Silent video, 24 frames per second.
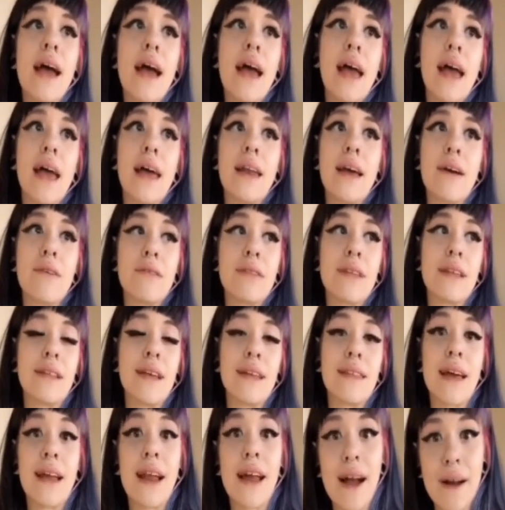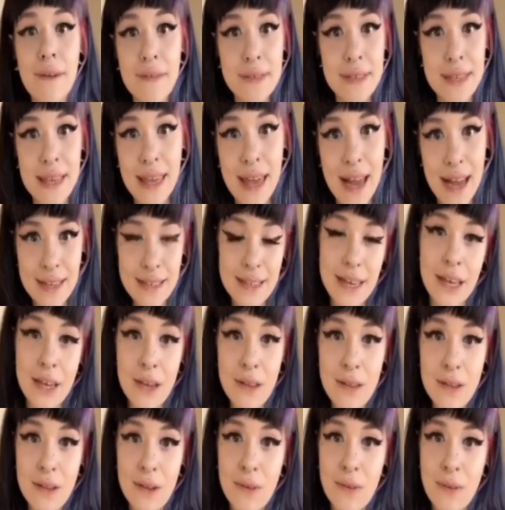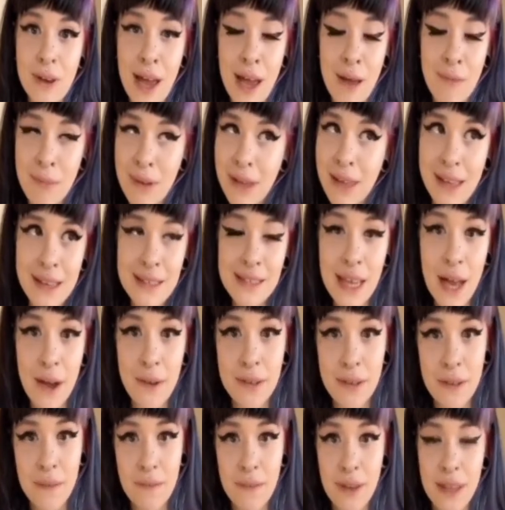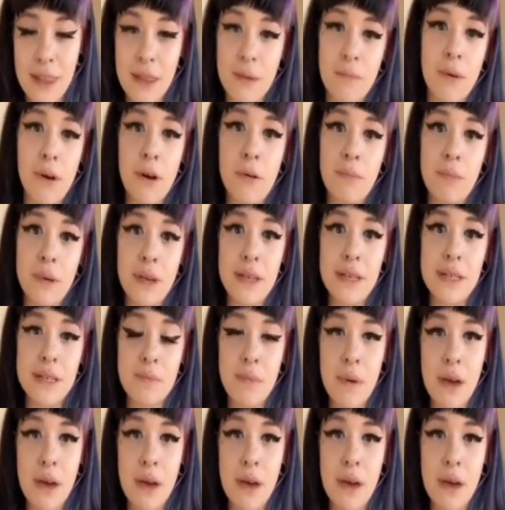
And everything like that. I obviously can't tell you the new name because that would defeat the purpose.